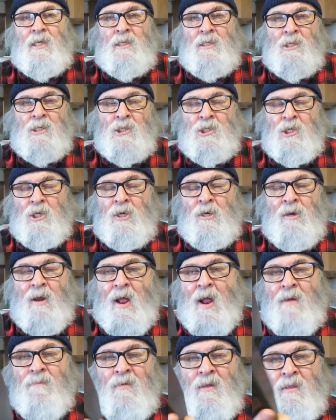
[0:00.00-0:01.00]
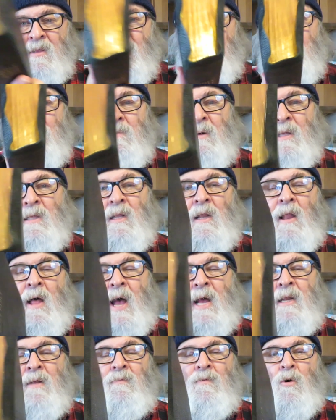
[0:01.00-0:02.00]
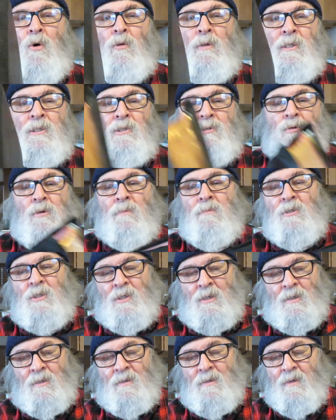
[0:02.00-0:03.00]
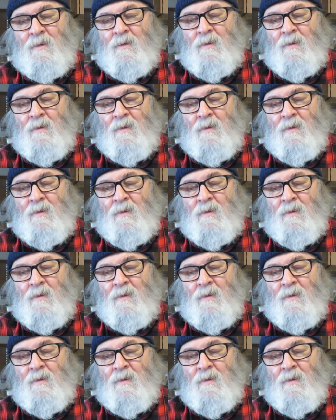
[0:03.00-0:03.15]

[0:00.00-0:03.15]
and discern everything by the light of Holy Scripture.